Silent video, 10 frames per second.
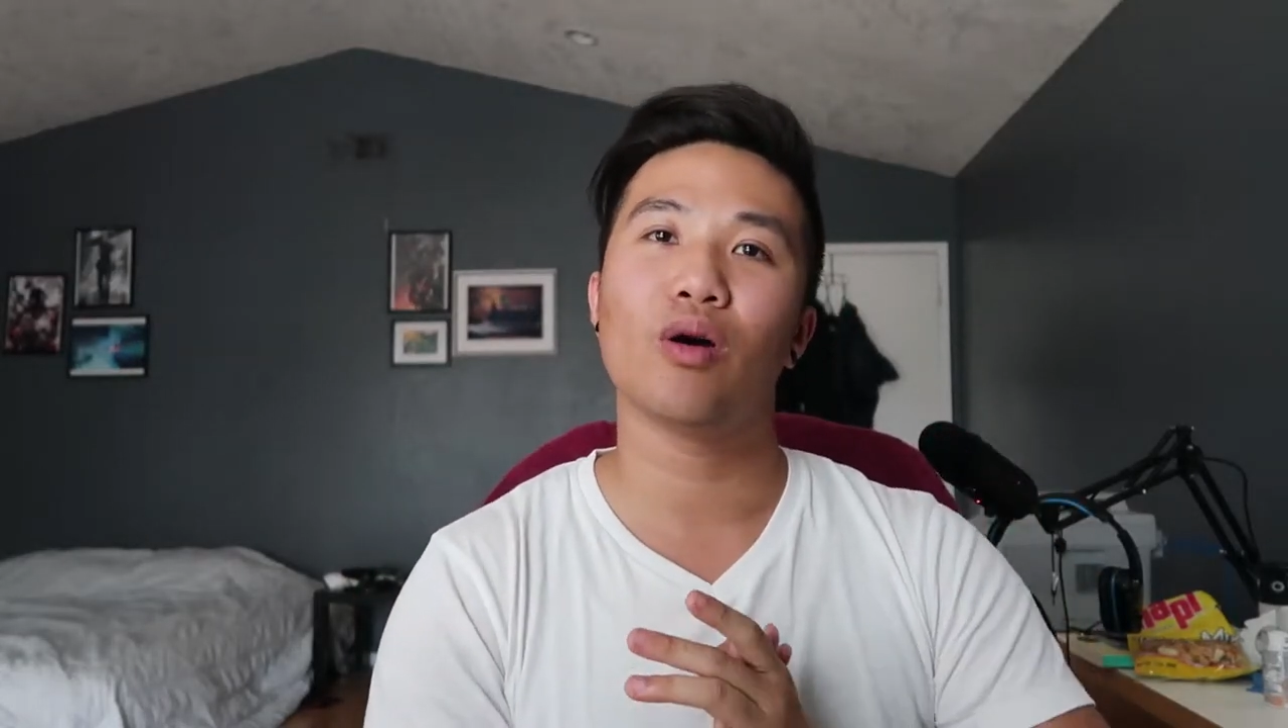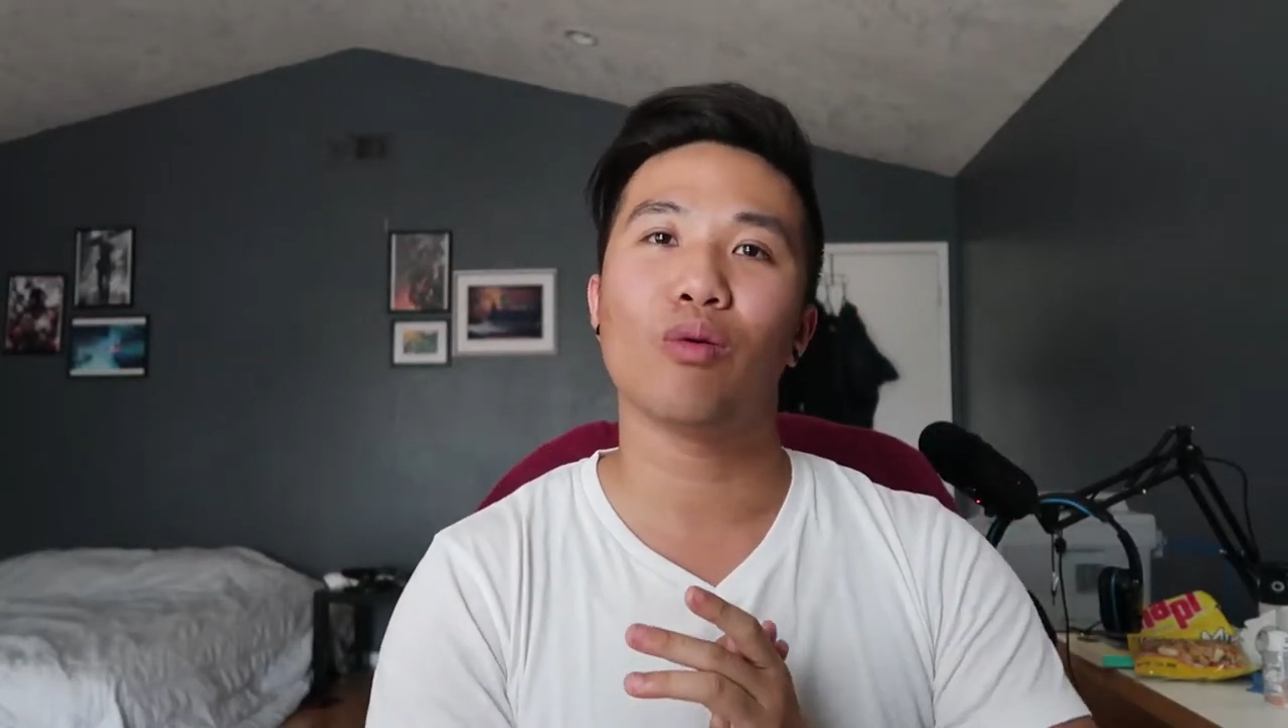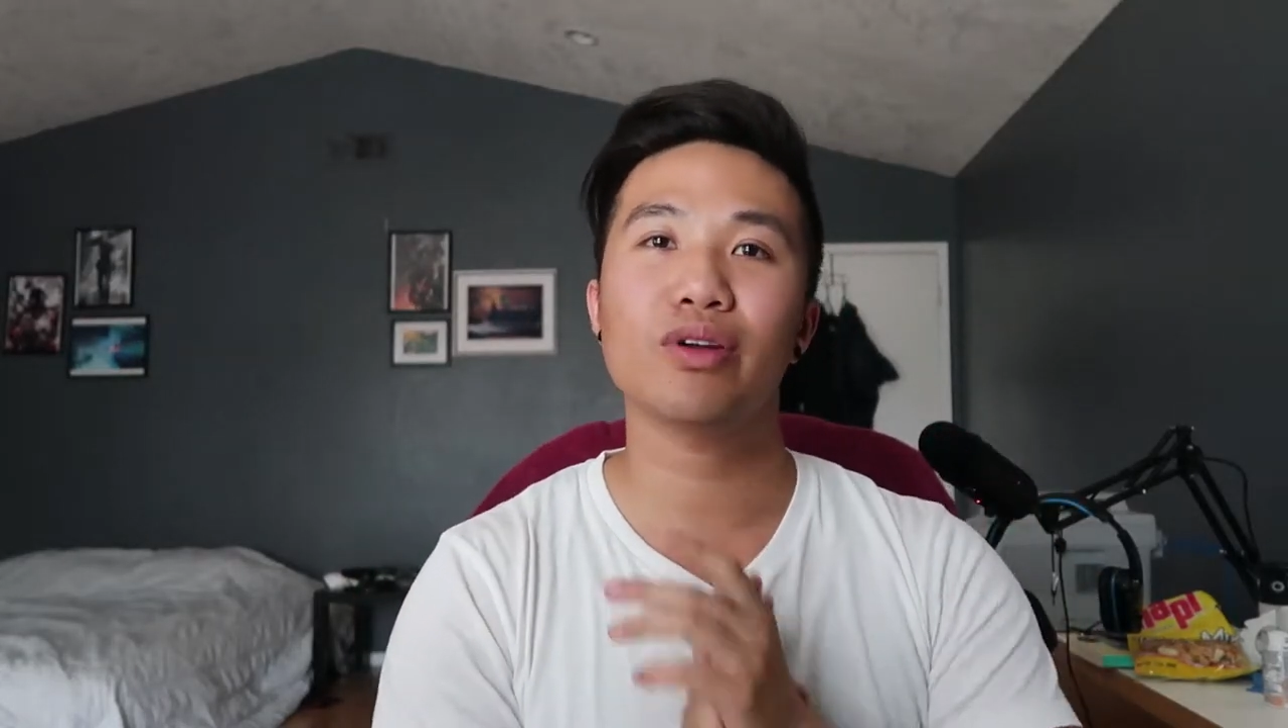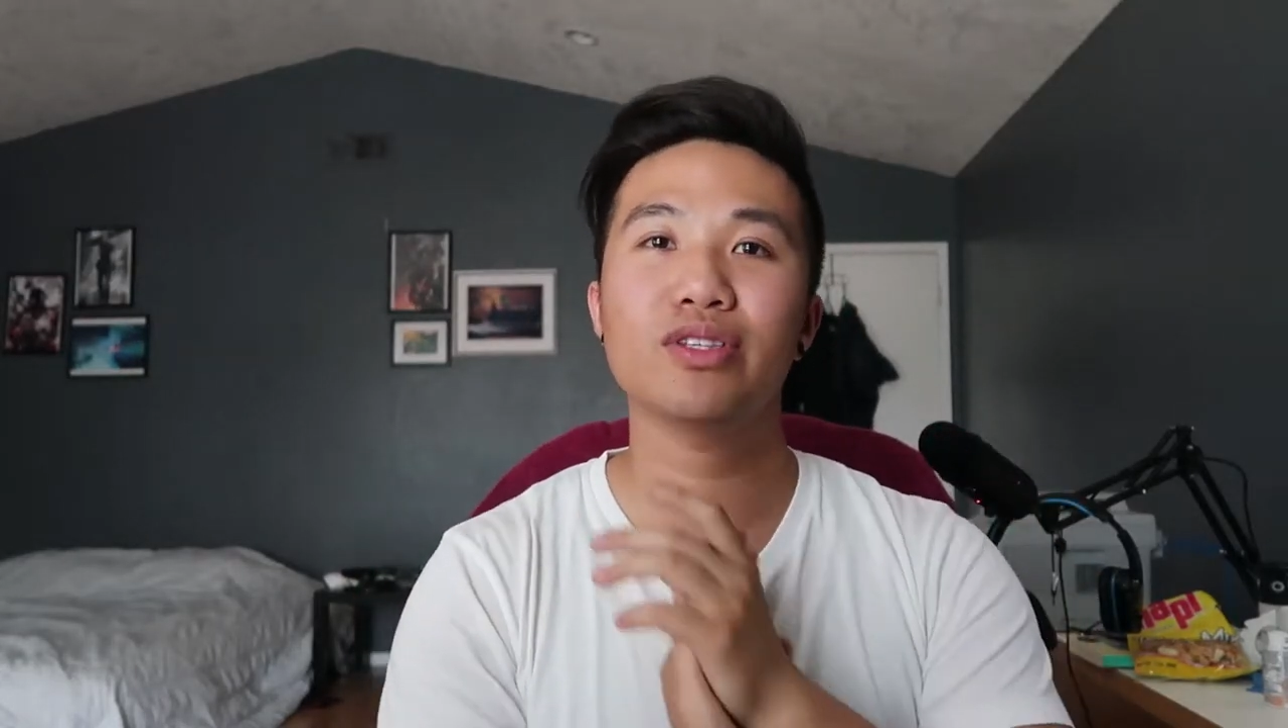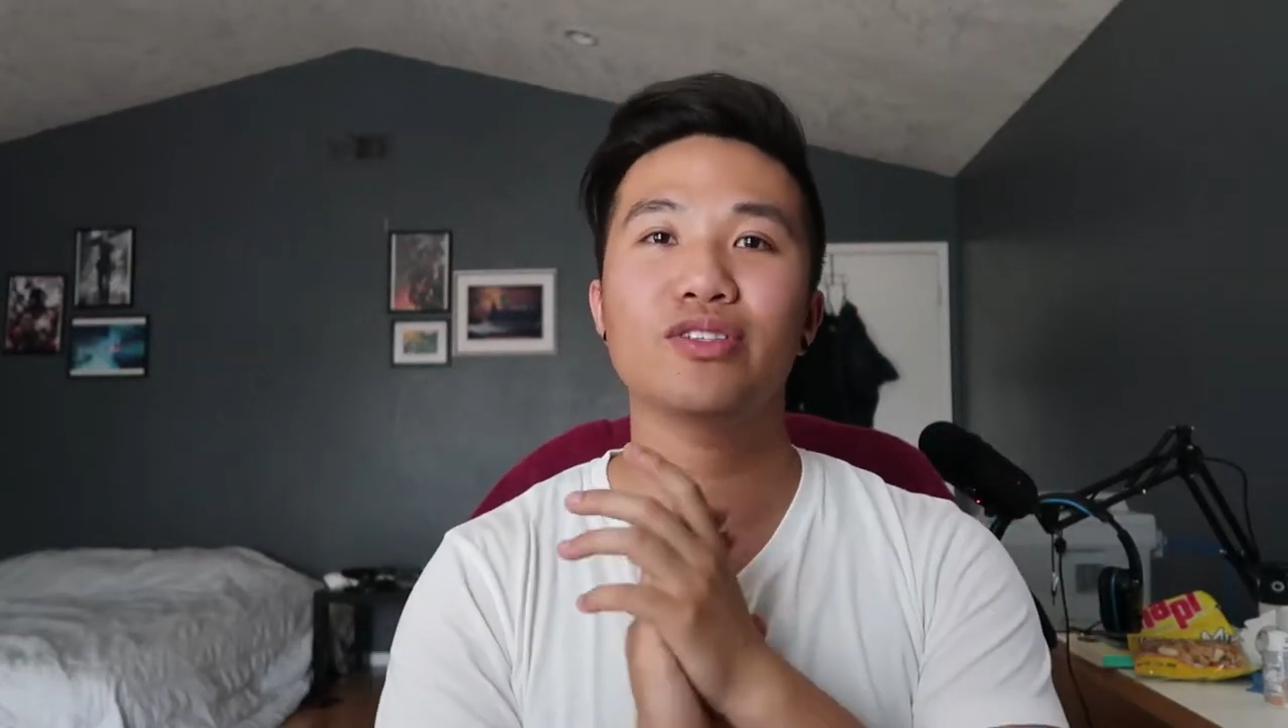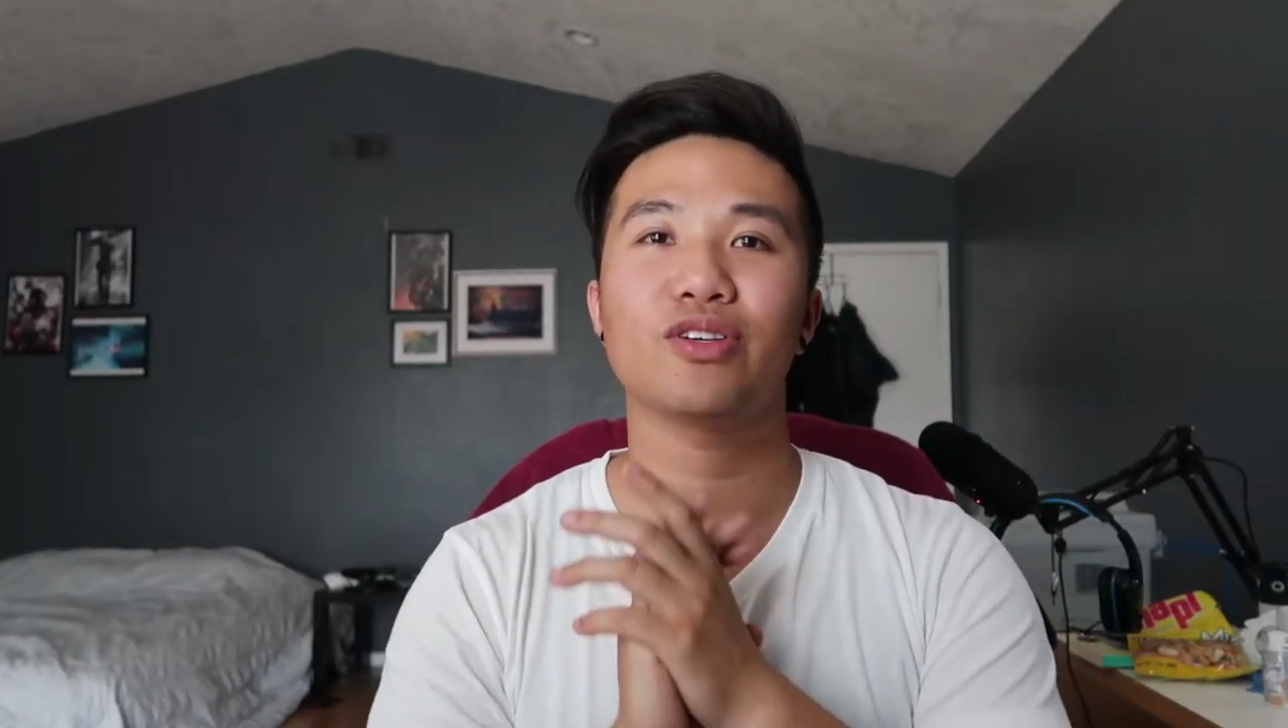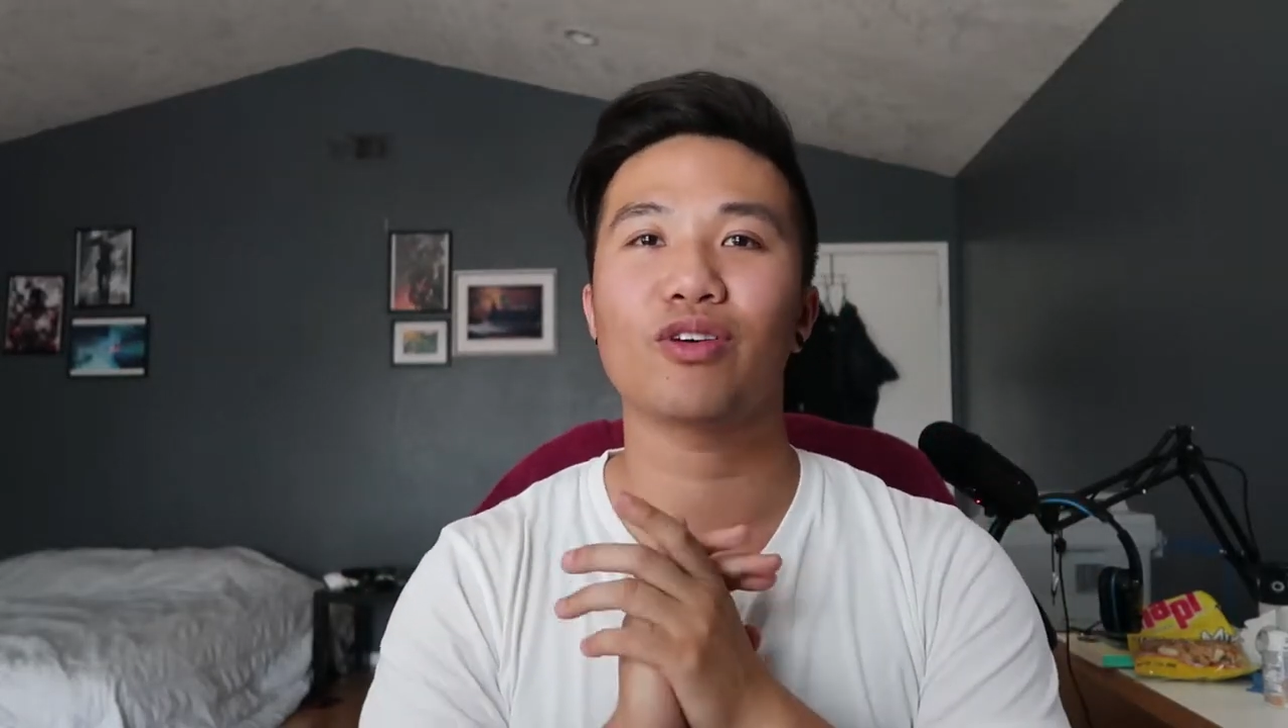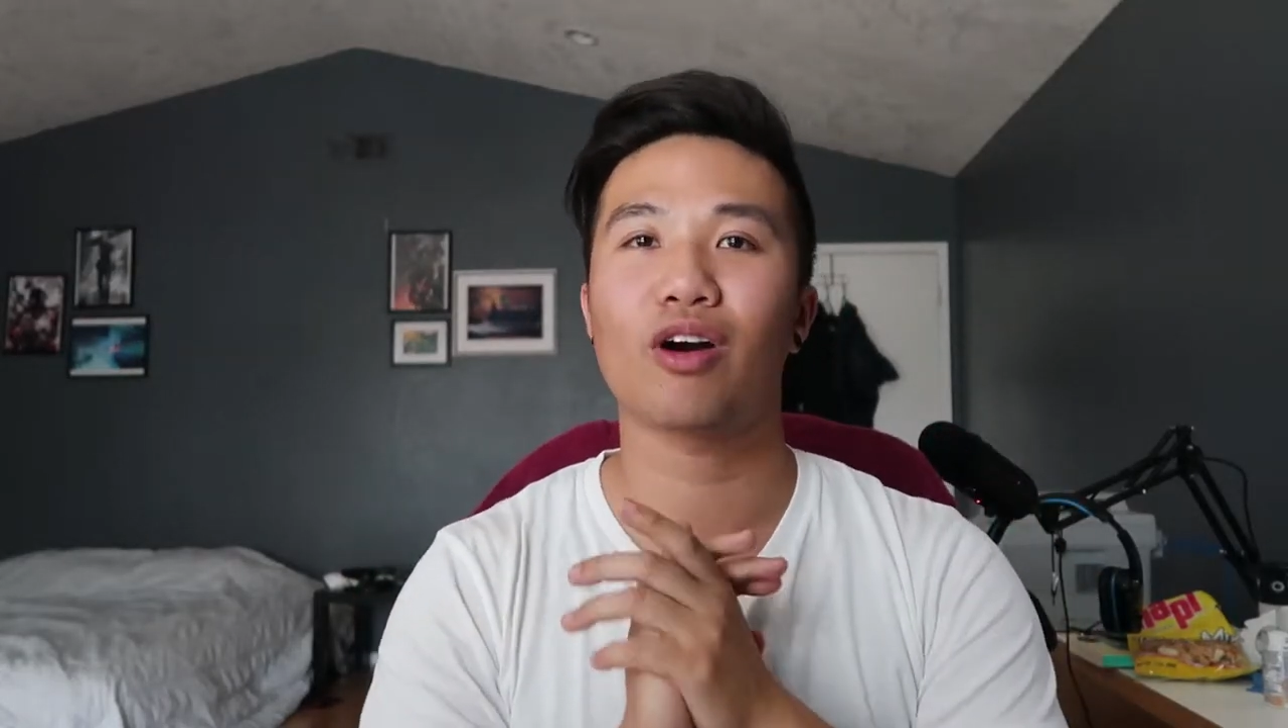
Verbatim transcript: what do your